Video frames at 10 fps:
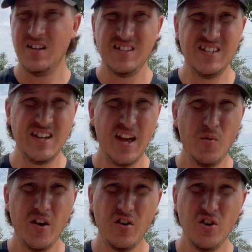Today
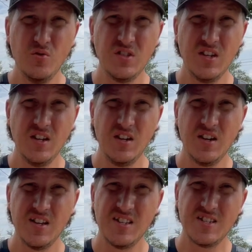we are using
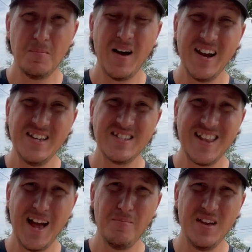Somebody
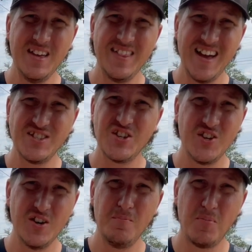Slap Me That's
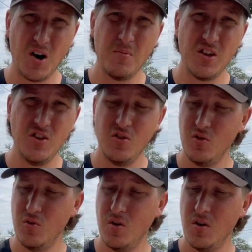Good
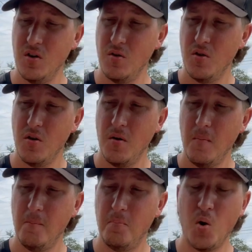barbecue
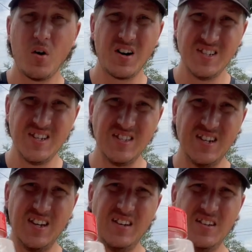pork
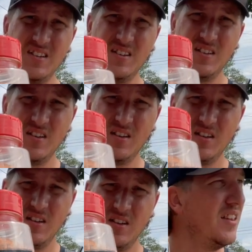seasoning.
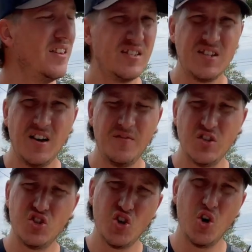This stuff is
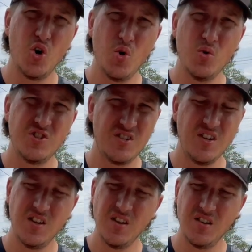so
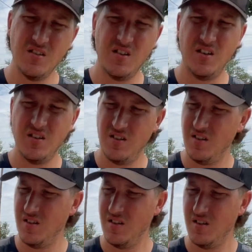stinking good.
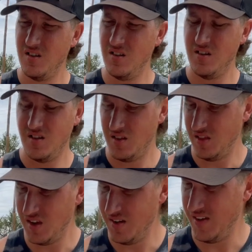
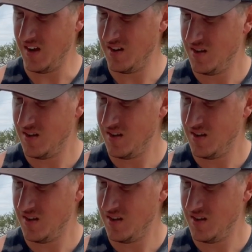Love it.